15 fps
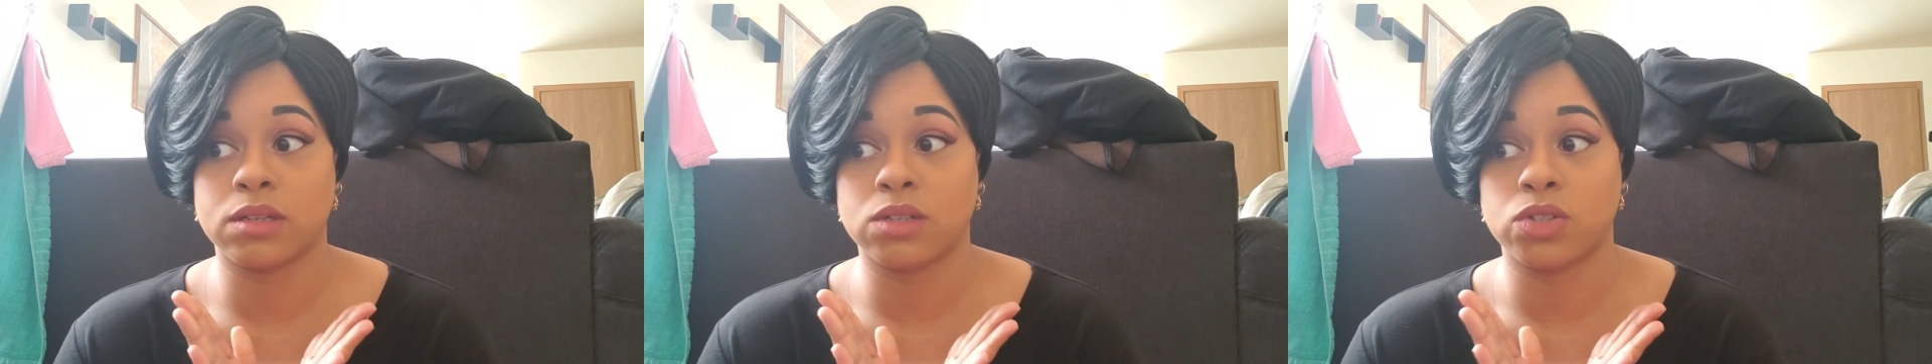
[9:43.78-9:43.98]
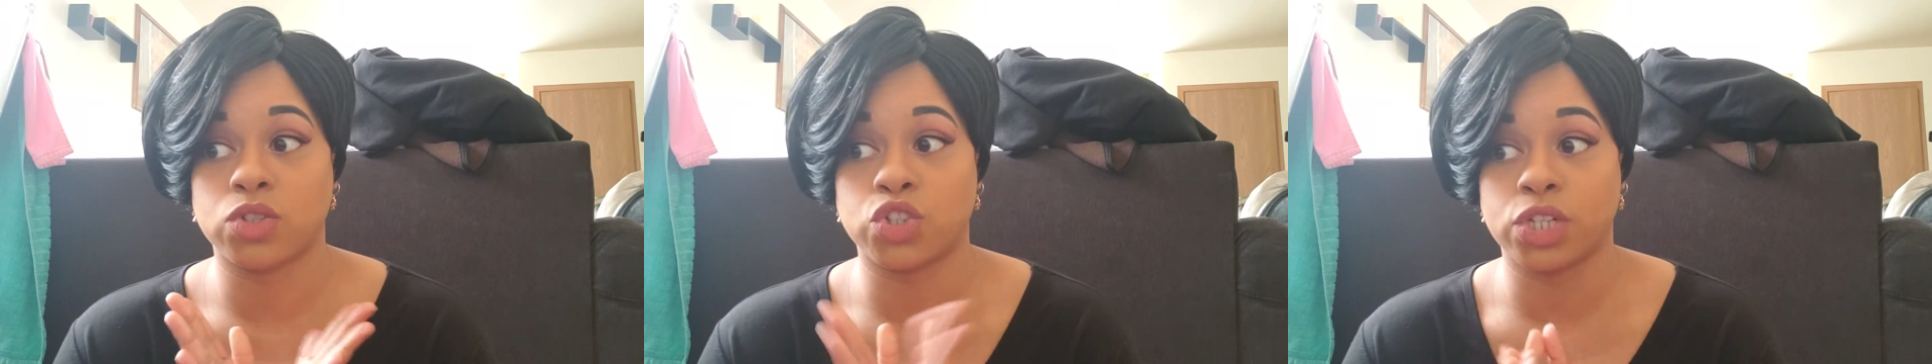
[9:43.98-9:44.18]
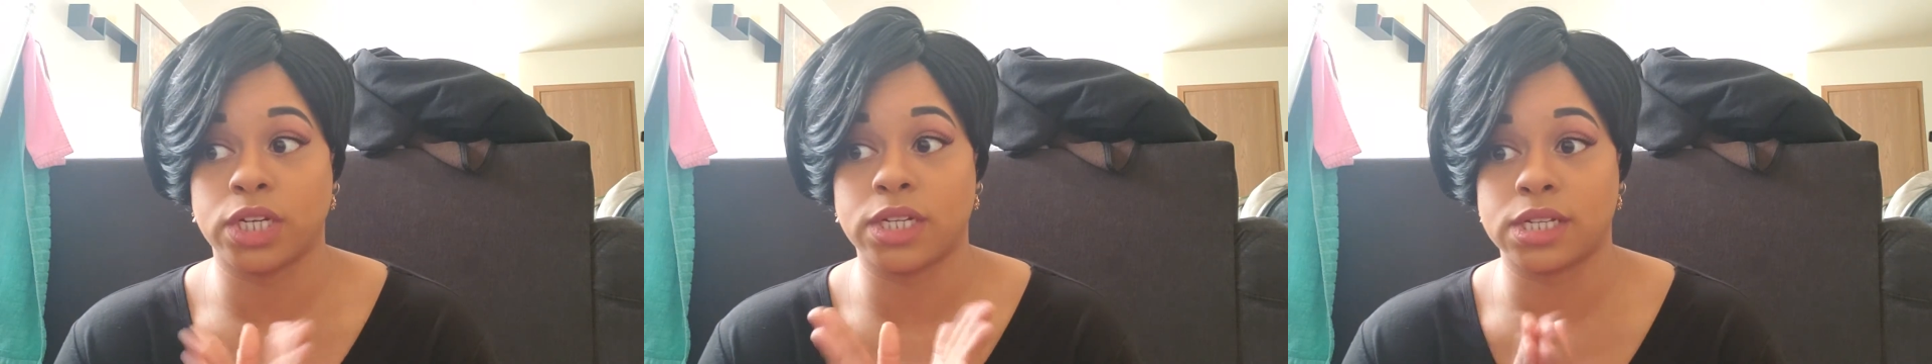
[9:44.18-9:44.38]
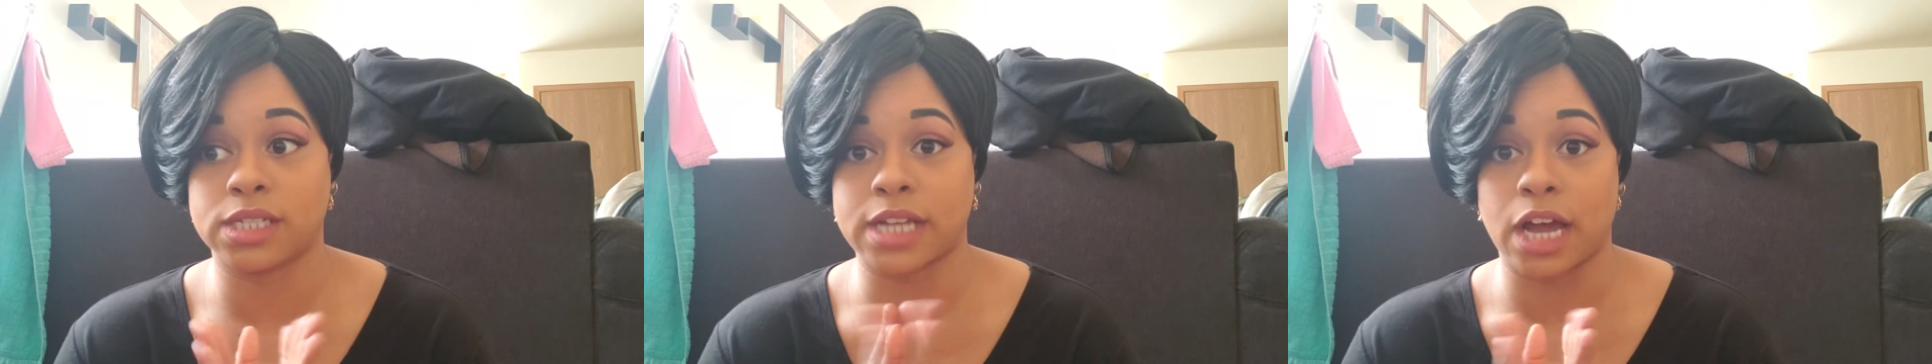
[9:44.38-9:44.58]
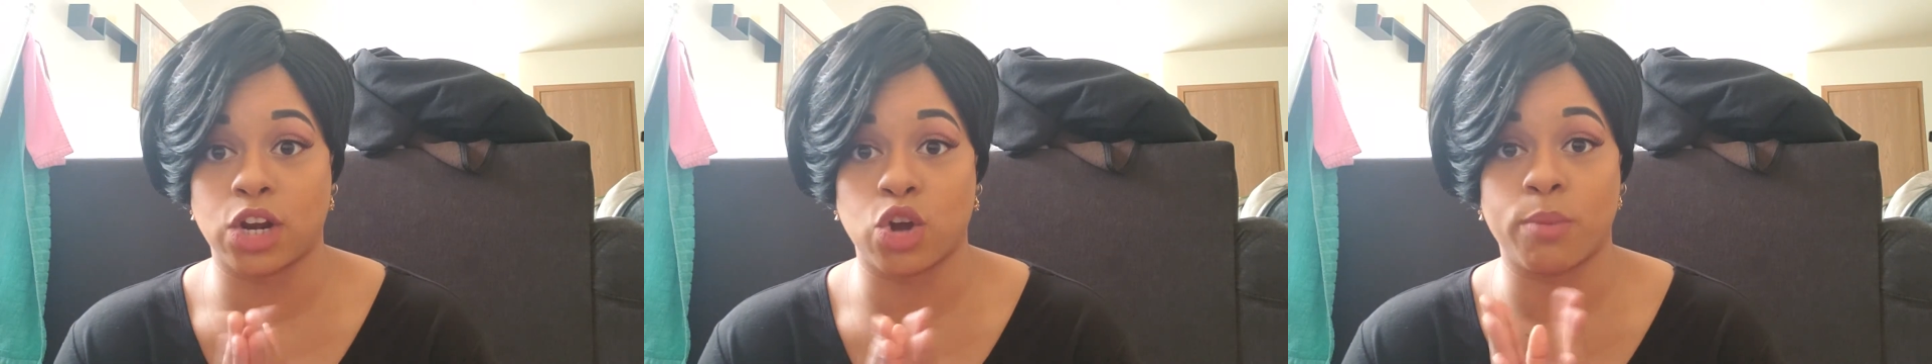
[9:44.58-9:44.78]
she does
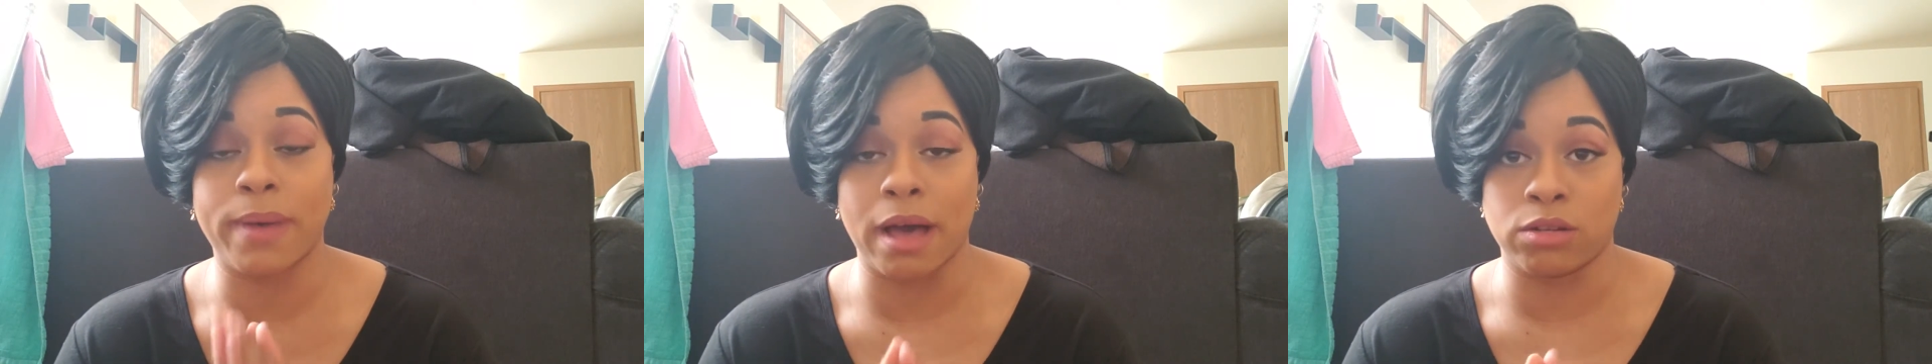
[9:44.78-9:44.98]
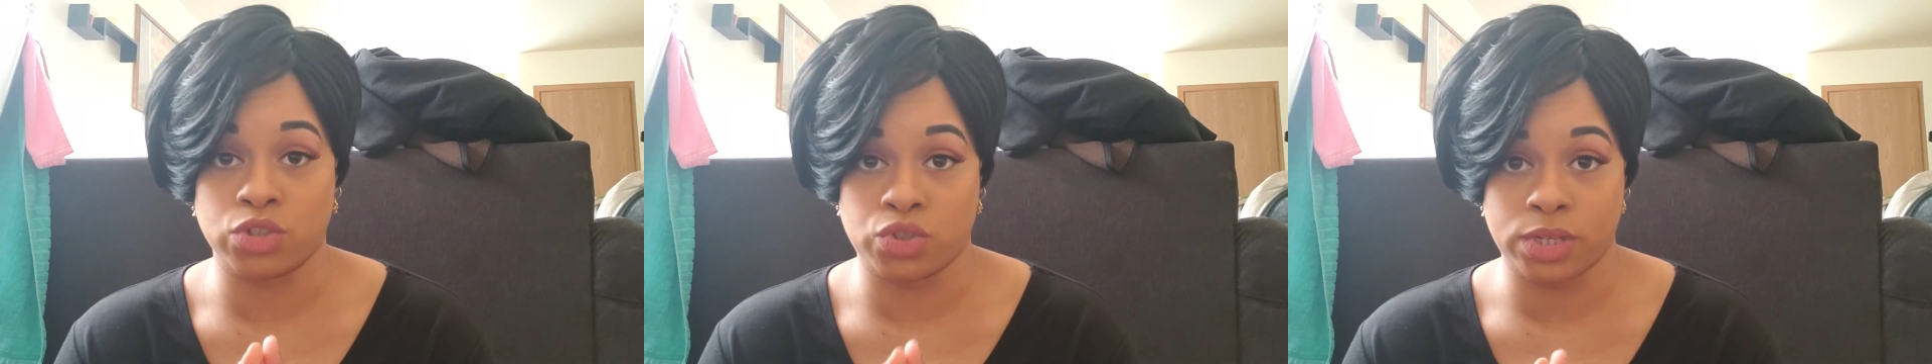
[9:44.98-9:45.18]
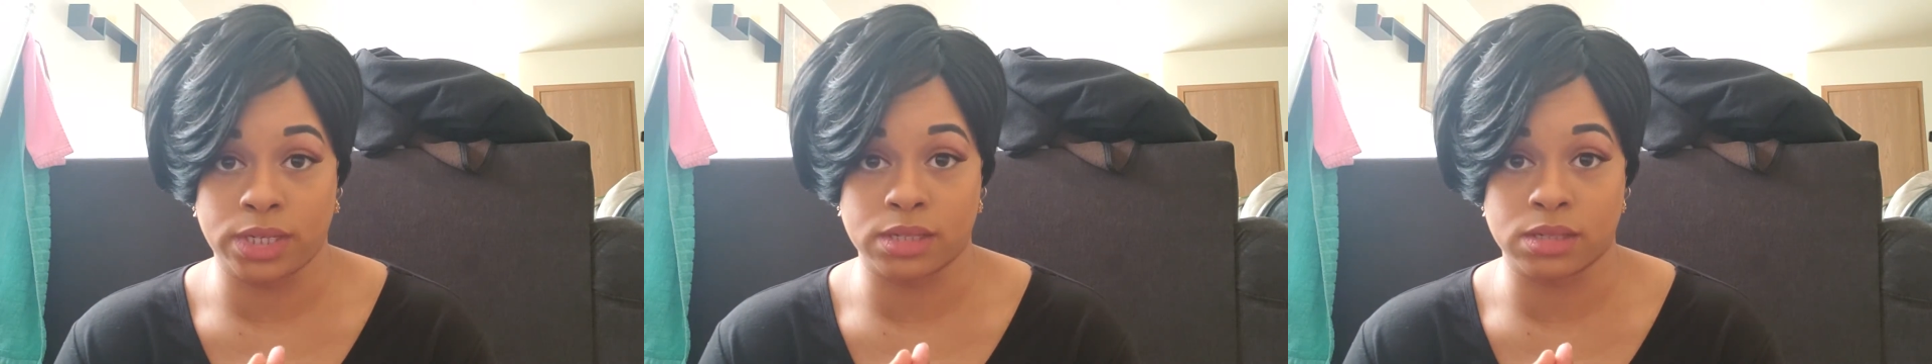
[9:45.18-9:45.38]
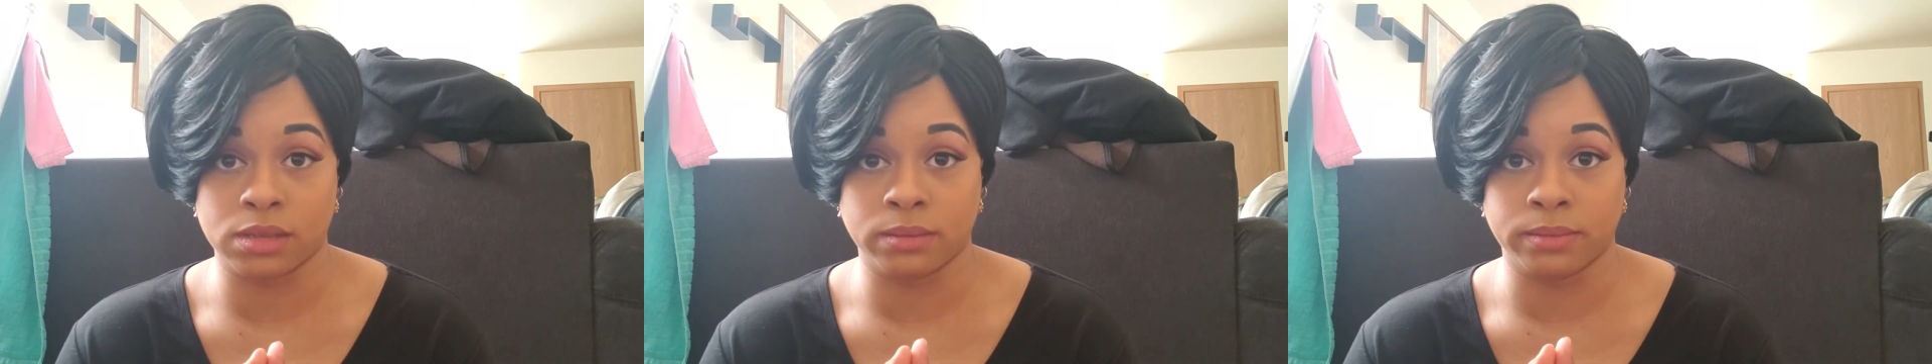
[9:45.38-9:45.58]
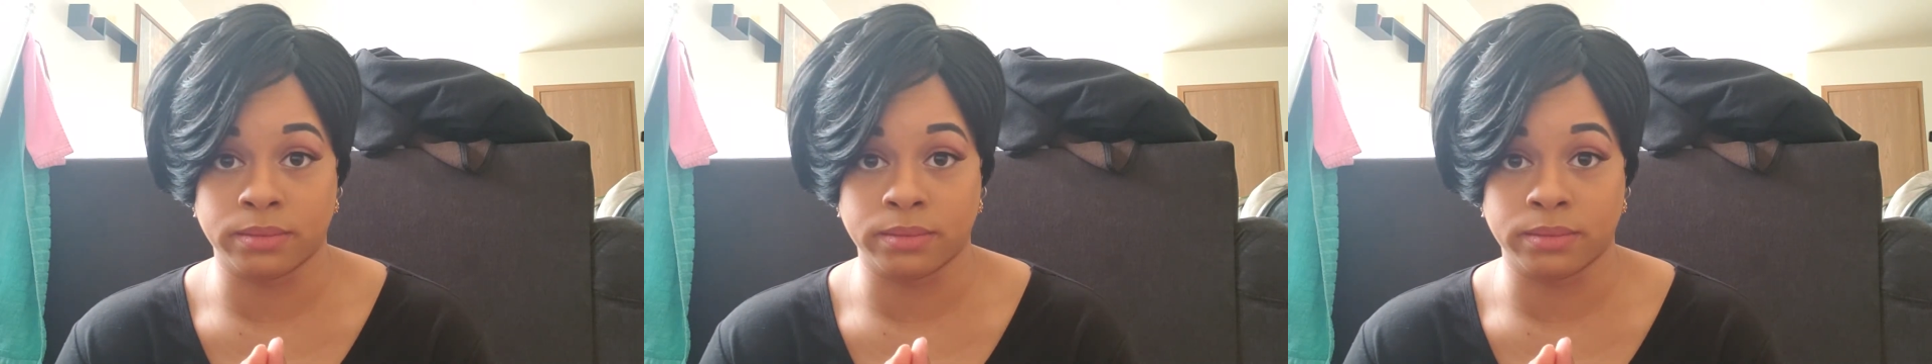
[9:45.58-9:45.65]
not know boundaries.